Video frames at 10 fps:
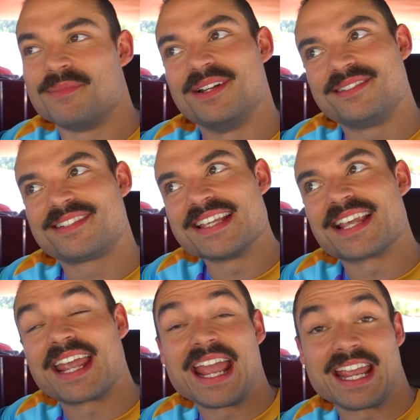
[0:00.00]
But since
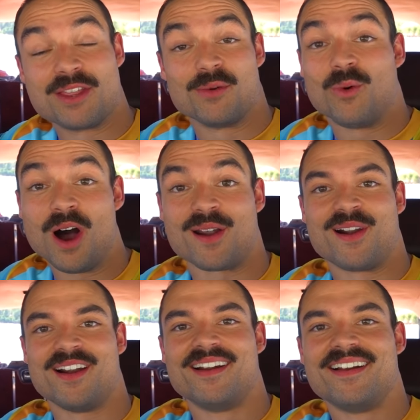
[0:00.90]
I can't get in the
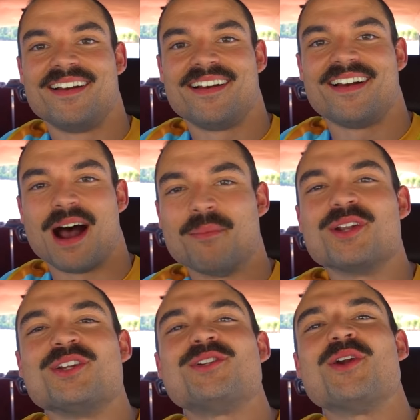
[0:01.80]
water, I'm
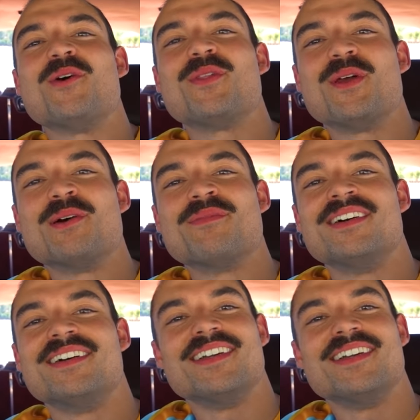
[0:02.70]
gonna show them